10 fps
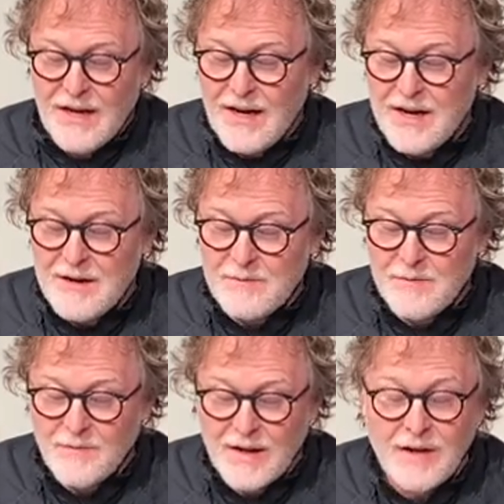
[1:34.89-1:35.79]

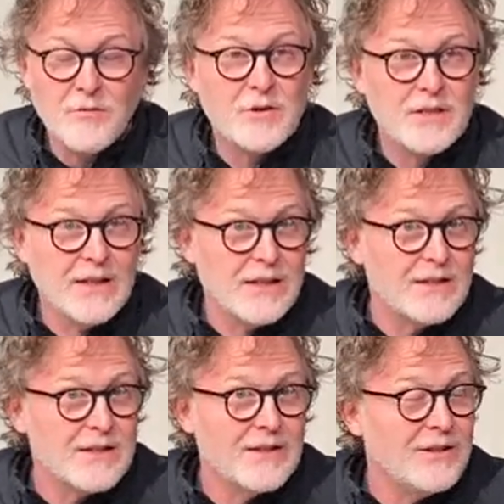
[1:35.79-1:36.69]
And for
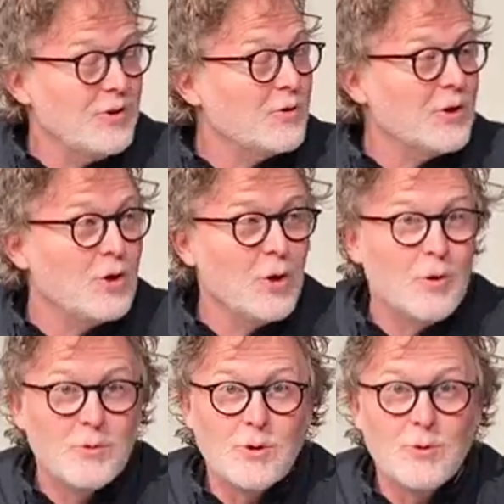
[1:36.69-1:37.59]
tickets, you can
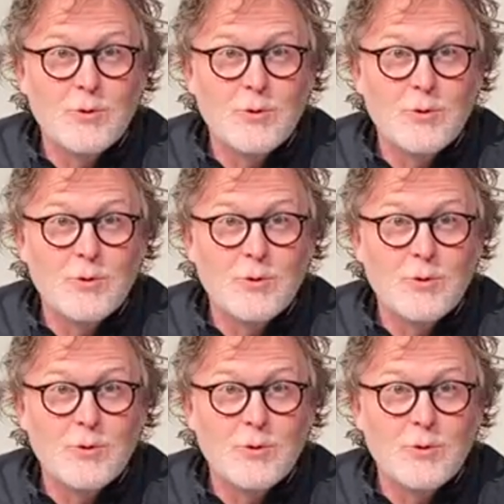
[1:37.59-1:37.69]
go to